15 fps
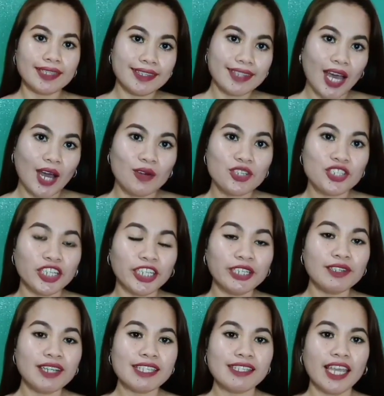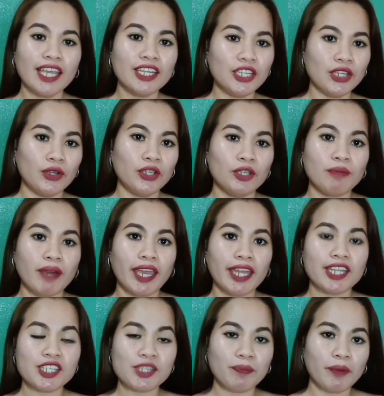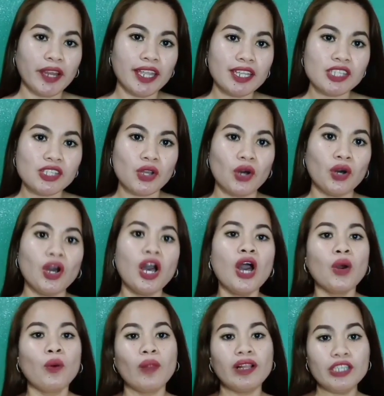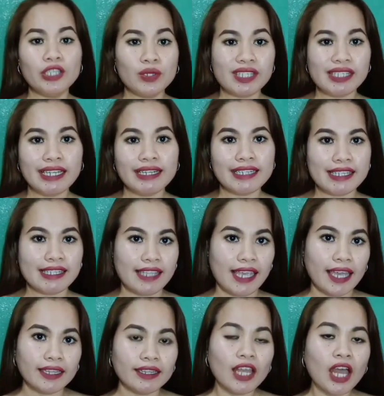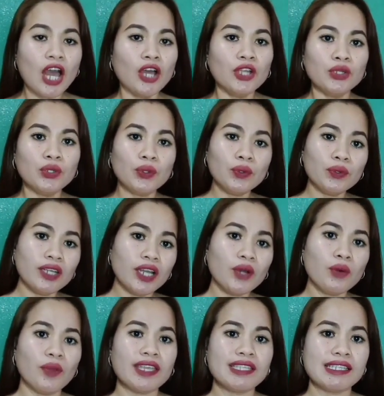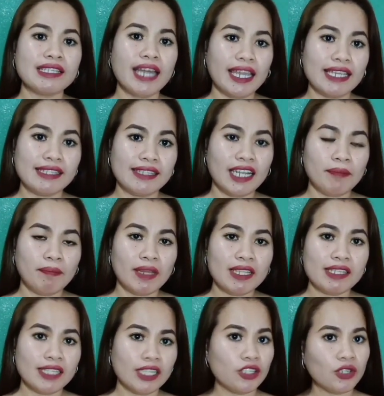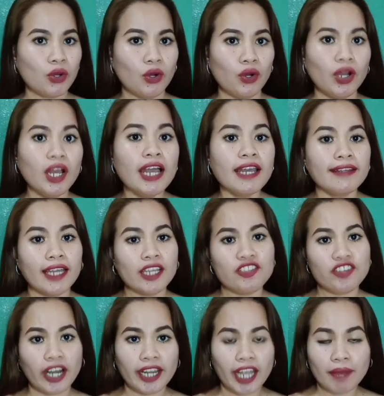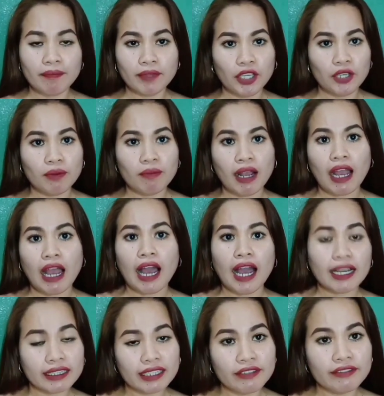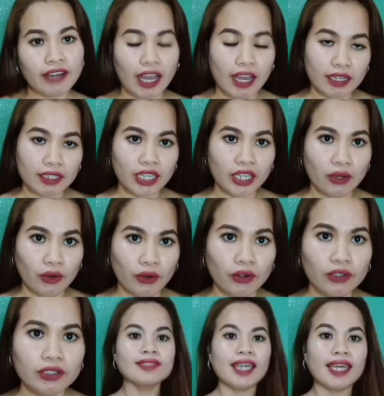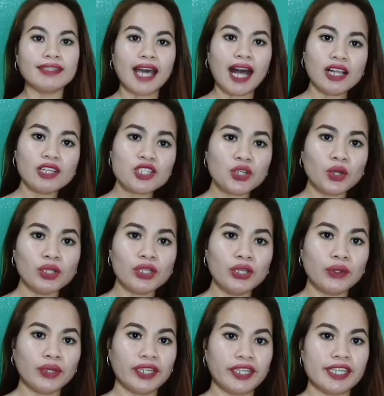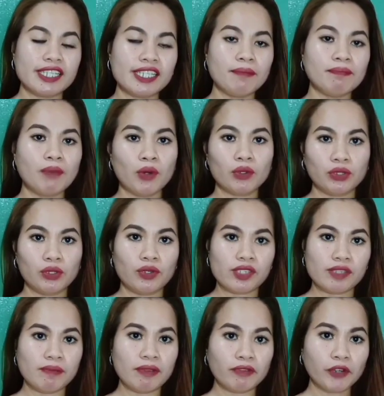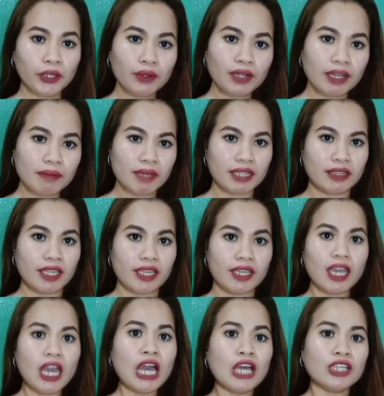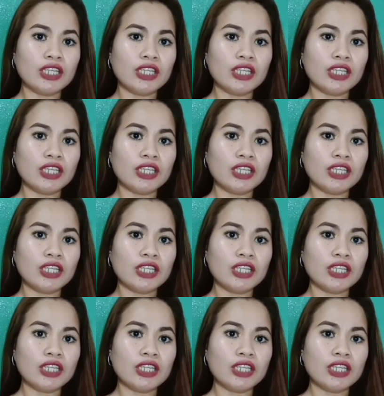And now, share ko na sa inyo yung mga experience ko while using this set. Nung unang weeks, guys, na napansin ko na dry up na yung mga active acne ko. And I'll show you here some photos before kong gamitin